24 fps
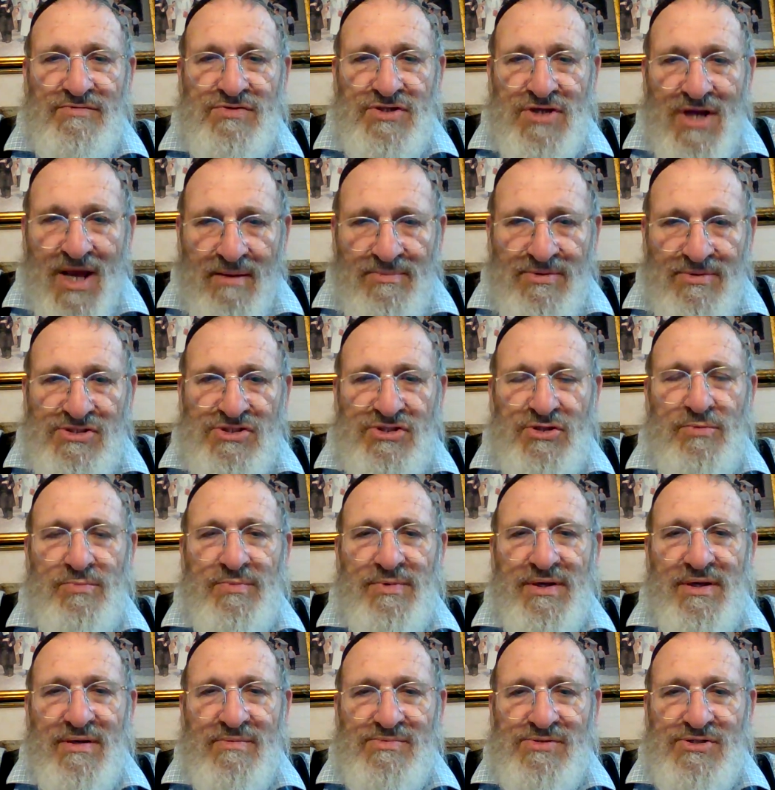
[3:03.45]
Shabbos should
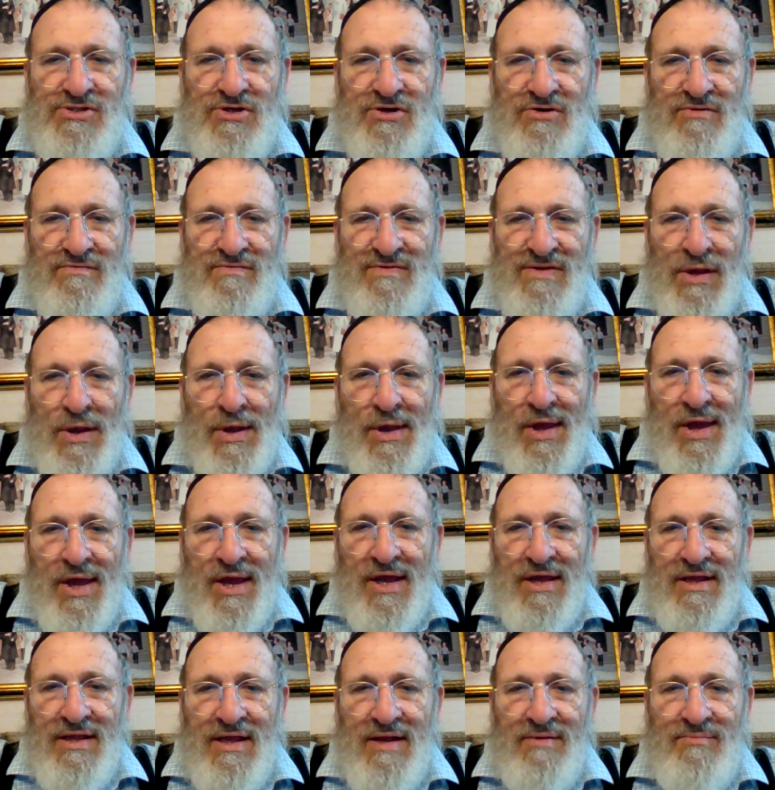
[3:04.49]
be observed.
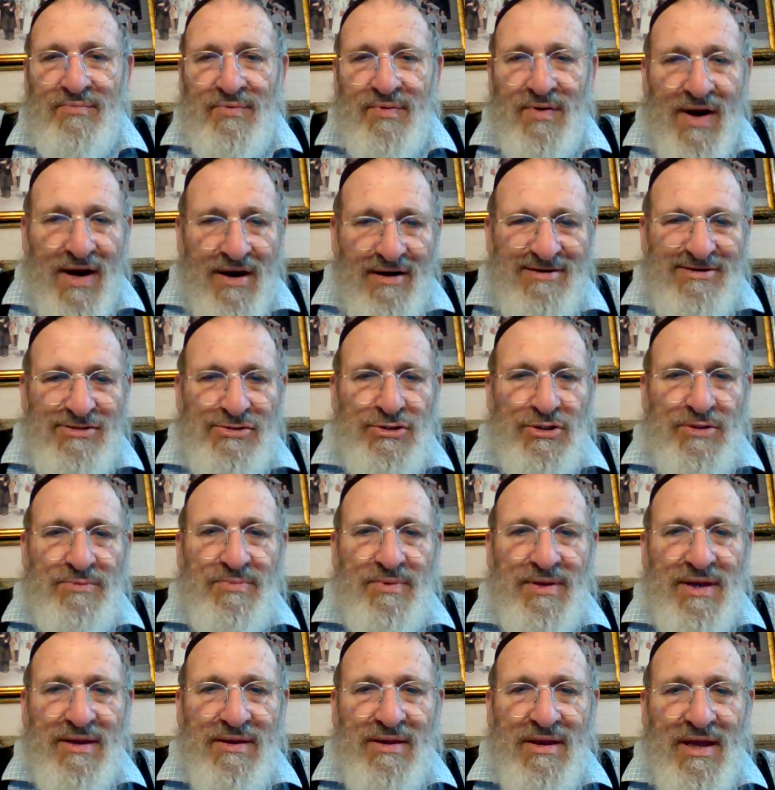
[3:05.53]
Prayer should
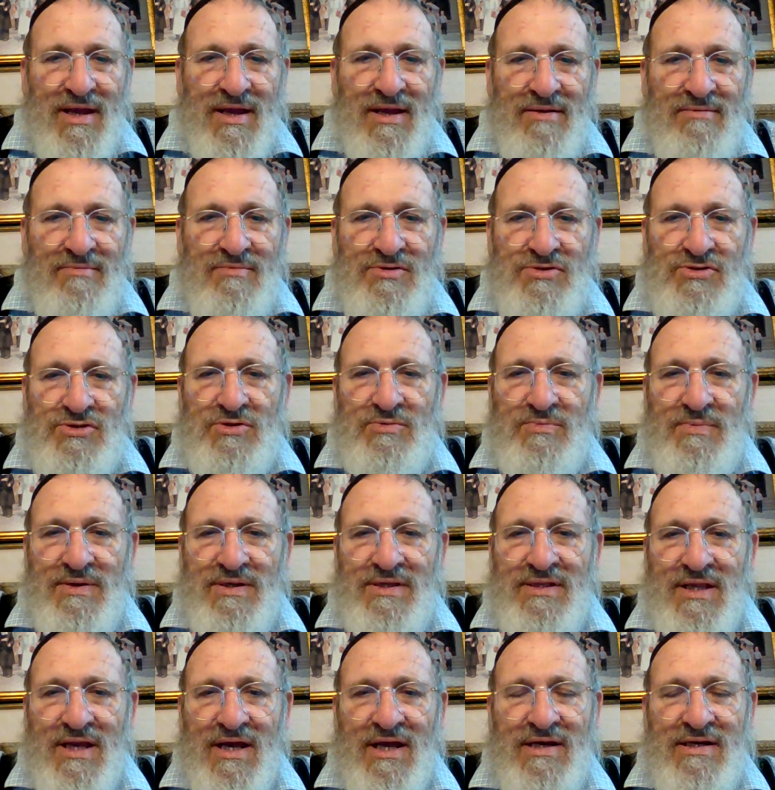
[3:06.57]
be
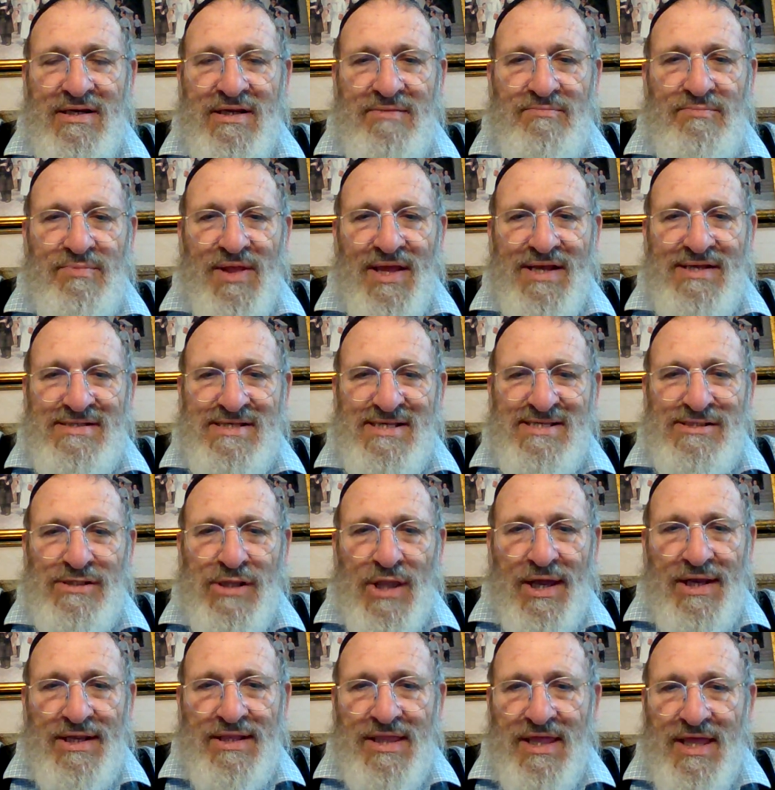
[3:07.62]
done in places
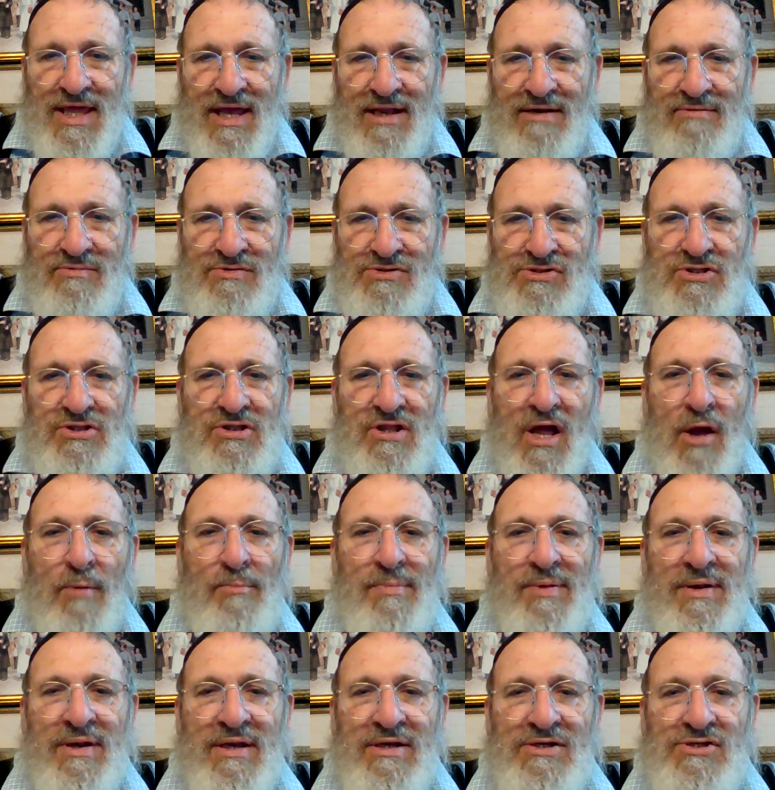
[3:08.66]
like that. We should not
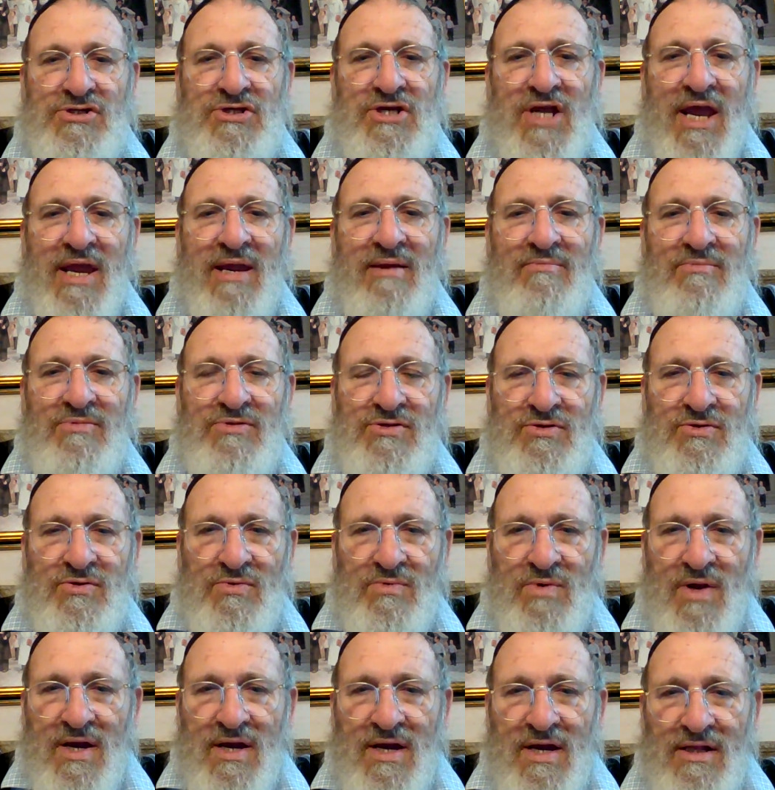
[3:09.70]
be ashamed
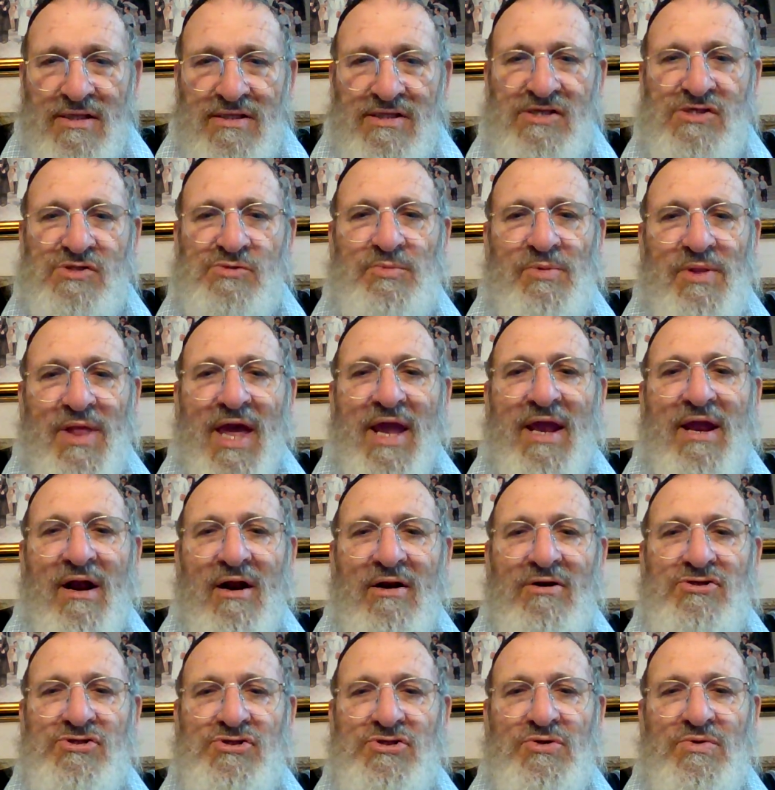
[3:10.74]
to display
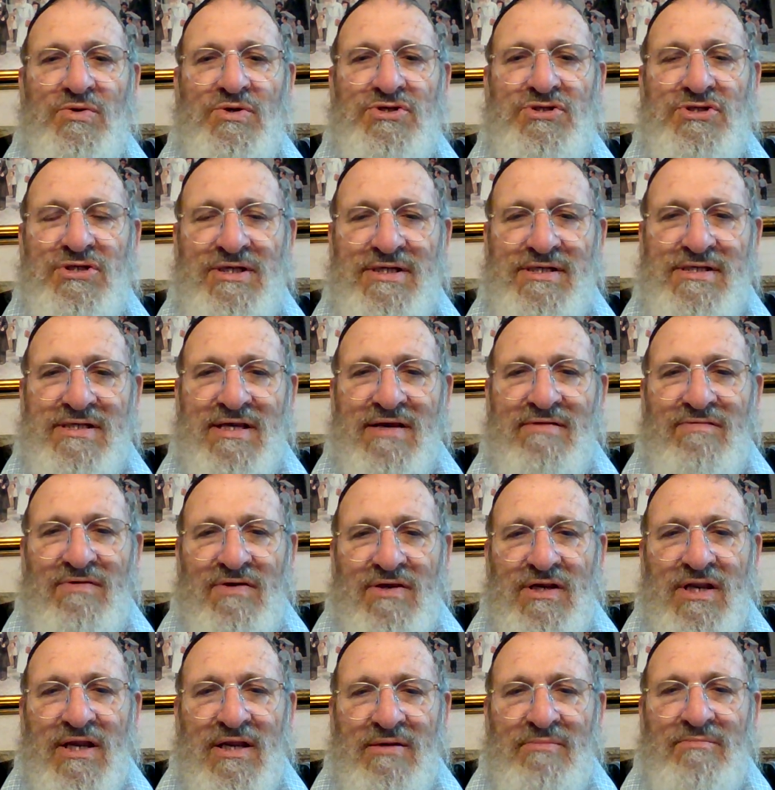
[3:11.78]
our Jewishness
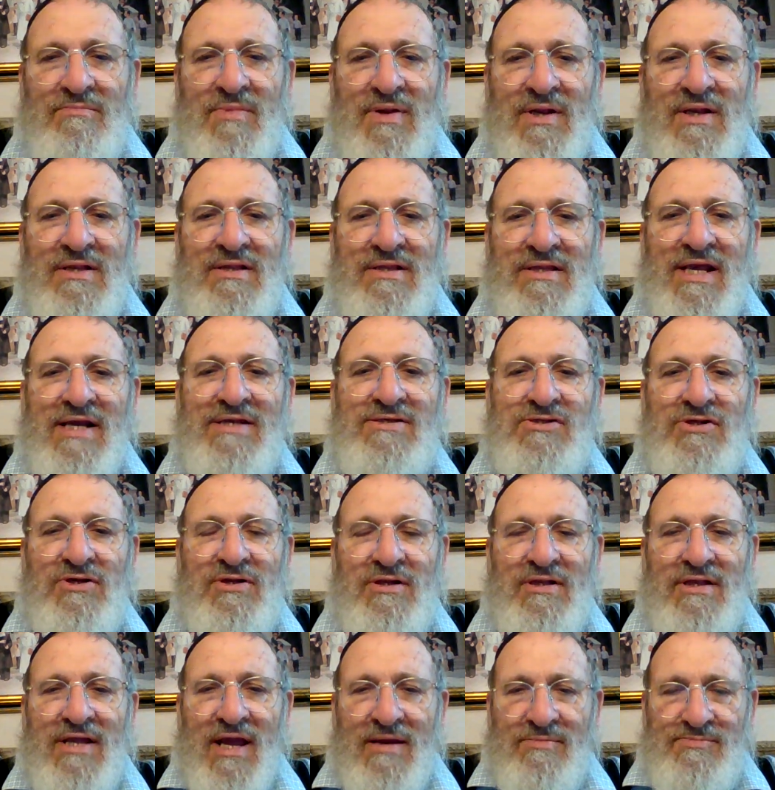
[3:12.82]
even in
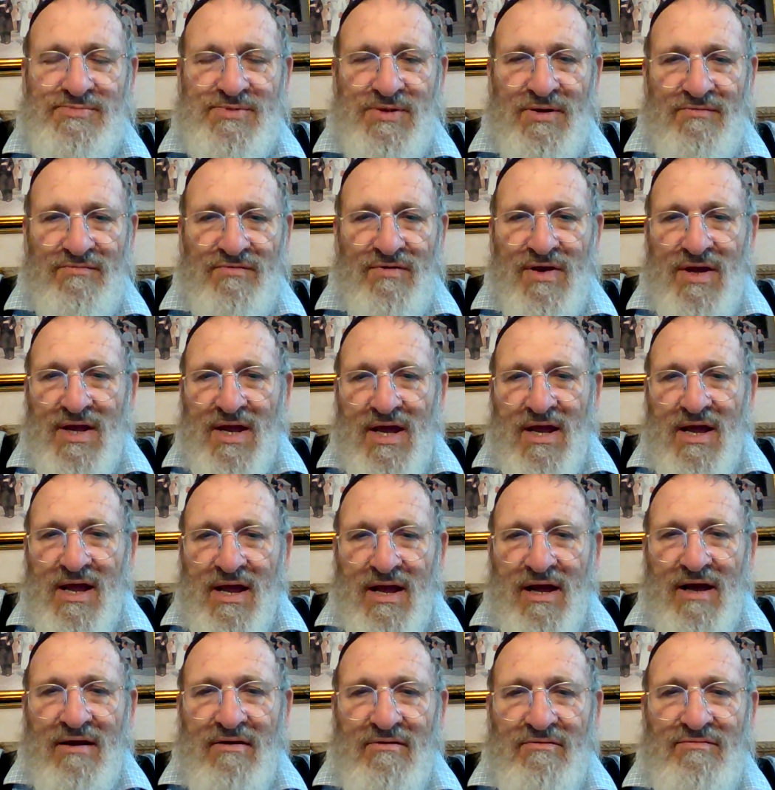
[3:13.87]
desert types
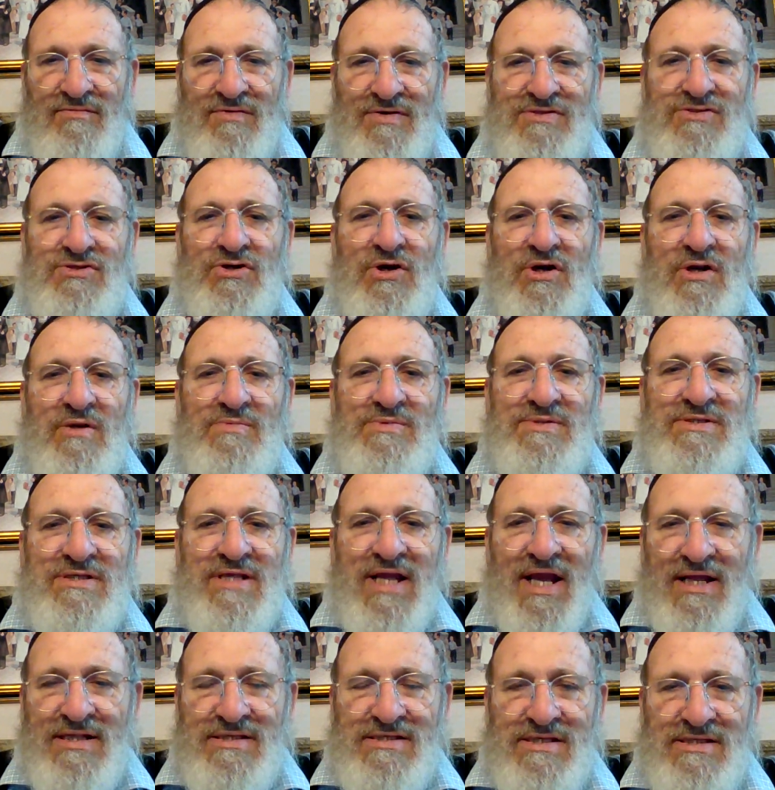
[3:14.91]
of
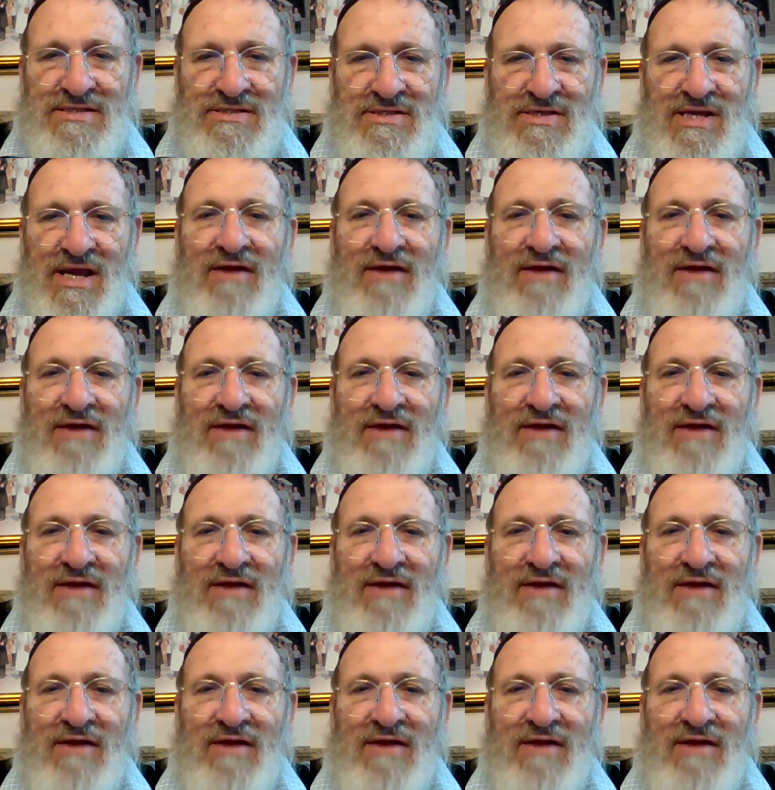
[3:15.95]
circumstances.